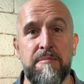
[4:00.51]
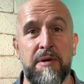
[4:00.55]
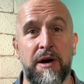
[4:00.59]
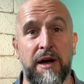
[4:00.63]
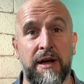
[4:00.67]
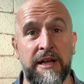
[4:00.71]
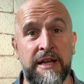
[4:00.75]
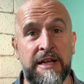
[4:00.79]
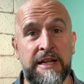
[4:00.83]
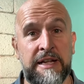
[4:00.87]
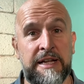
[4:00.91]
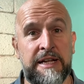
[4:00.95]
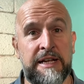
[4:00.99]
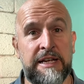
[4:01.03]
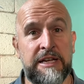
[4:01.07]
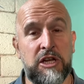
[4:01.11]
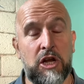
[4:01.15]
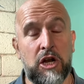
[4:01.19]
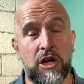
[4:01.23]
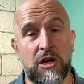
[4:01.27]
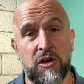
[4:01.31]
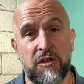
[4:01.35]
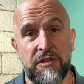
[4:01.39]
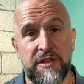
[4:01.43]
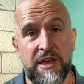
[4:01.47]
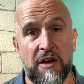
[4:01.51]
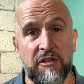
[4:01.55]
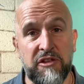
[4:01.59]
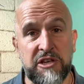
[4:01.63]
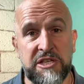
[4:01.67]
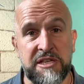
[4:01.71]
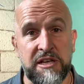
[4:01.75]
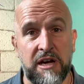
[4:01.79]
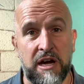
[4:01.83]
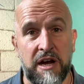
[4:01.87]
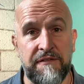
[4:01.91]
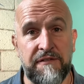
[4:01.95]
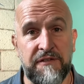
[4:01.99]
But you look on the other
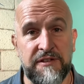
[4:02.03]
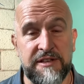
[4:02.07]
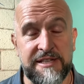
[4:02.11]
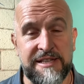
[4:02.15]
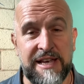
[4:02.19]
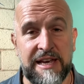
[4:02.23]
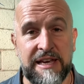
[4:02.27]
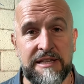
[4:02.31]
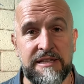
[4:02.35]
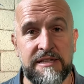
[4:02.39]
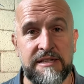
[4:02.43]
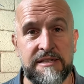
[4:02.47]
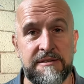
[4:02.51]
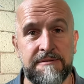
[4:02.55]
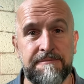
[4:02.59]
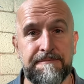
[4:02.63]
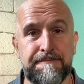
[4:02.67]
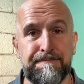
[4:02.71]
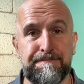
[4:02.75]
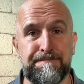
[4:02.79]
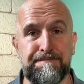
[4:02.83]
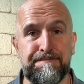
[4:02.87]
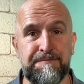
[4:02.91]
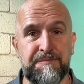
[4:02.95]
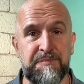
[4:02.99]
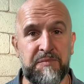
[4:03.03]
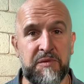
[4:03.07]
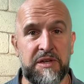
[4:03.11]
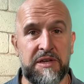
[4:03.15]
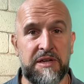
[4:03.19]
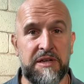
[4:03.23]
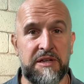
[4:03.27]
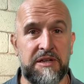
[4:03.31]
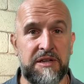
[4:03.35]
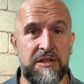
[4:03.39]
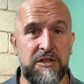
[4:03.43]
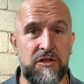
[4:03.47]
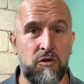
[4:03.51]
side for Saints,
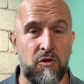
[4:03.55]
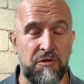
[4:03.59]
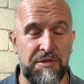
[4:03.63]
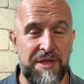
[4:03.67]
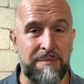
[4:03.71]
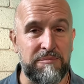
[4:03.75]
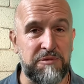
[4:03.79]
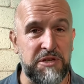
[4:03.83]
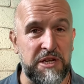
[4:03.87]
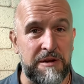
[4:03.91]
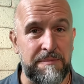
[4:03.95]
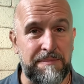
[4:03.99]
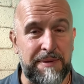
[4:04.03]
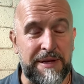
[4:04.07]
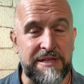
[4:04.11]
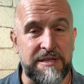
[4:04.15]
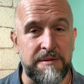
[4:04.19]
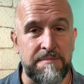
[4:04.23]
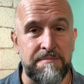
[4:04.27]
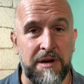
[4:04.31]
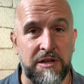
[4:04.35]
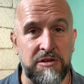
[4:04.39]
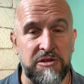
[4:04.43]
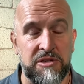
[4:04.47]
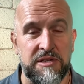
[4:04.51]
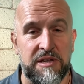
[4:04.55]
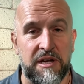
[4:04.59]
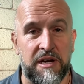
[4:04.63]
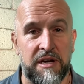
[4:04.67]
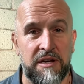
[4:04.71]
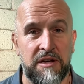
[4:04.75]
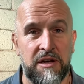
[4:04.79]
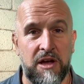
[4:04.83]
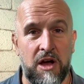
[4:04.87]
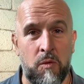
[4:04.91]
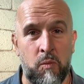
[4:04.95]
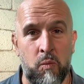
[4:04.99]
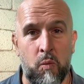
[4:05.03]
Northampton have been to Munster
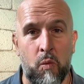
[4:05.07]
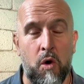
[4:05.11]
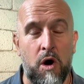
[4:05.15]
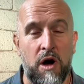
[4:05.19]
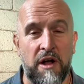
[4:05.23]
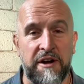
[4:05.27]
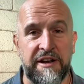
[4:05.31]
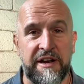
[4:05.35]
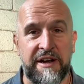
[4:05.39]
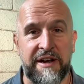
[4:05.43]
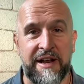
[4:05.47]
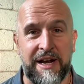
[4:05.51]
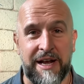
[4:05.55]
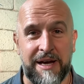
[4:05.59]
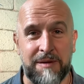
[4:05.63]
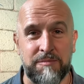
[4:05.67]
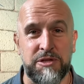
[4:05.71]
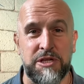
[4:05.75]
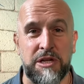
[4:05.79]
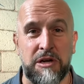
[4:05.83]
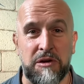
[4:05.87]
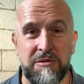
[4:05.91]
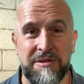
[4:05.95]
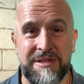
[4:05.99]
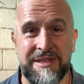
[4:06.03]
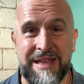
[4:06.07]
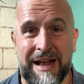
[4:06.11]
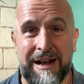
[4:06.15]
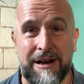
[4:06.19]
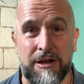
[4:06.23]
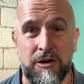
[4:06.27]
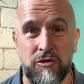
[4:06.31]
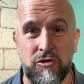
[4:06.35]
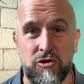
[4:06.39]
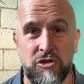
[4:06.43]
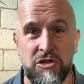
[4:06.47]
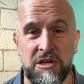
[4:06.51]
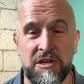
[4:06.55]
and won in an absolute
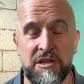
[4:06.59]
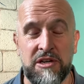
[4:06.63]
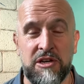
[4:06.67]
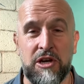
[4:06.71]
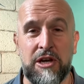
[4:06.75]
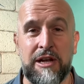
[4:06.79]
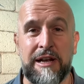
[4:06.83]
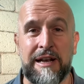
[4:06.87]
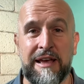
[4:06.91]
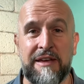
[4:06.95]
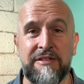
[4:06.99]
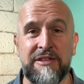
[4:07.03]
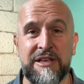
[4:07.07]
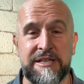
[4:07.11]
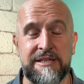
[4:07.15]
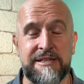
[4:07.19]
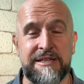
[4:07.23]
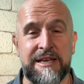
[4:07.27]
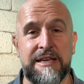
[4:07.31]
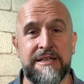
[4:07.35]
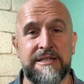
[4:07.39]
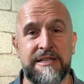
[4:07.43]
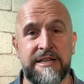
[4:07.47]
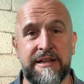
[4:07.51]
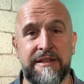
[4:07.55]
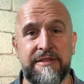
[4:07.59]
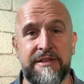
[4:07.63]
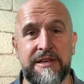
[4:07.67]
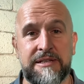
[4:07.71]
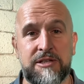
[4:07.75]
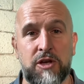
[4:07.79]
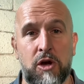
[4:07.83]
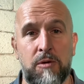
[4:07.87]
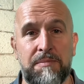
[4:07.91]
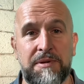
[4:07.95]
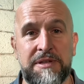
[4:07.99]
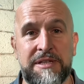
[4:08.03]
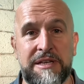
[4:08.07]
deluge earlier this season in this
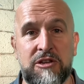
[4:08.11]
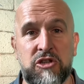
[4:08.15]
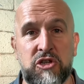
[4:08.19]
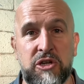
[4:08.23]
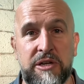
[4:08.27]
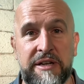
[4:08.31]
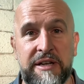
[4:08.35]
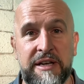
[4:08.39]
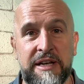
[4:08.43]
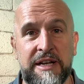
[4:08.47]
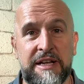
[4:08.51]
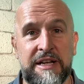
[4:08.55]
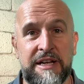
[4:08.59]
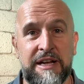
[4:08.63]
competition.